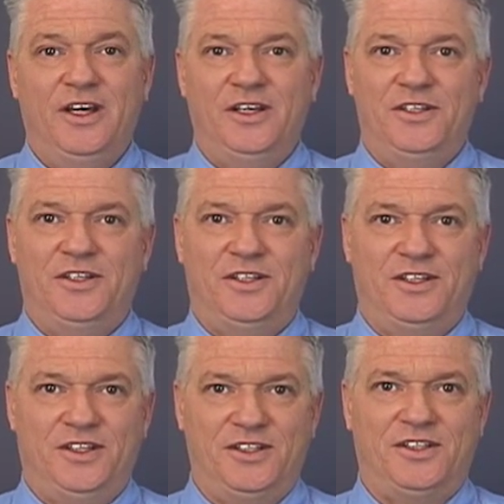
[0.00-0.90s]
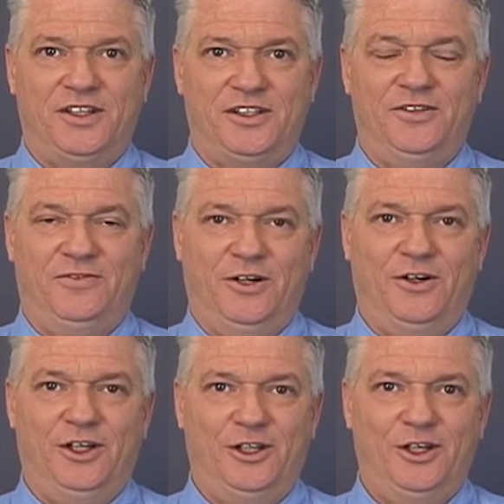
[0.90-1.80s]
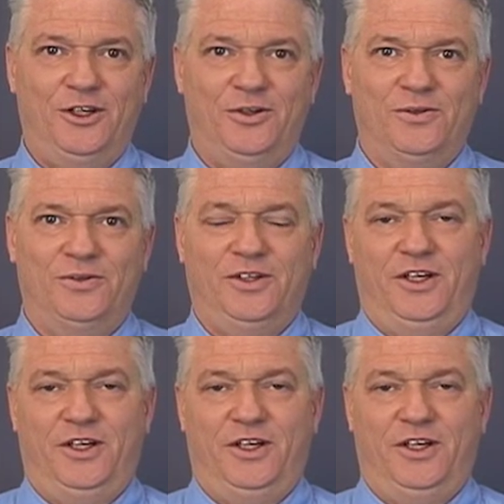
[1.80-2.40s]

is statistically very low.